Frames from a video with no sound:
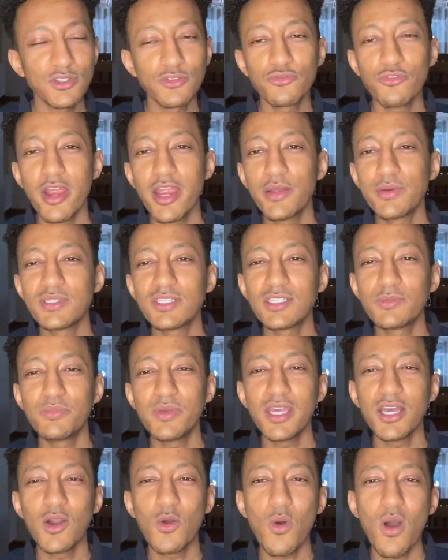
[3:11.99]
fragrance as
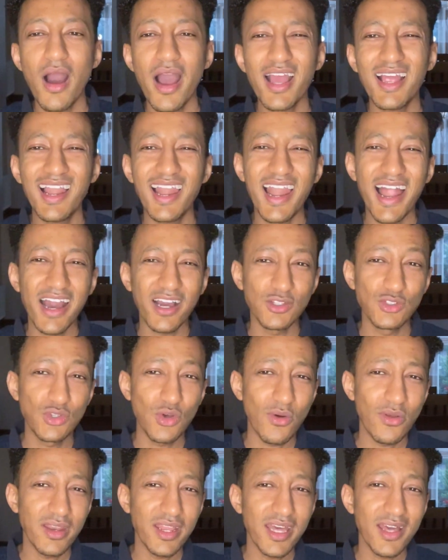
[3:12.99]
being quite
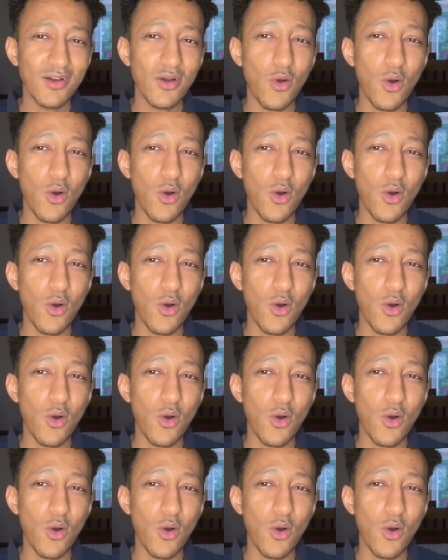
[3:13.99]
lactonic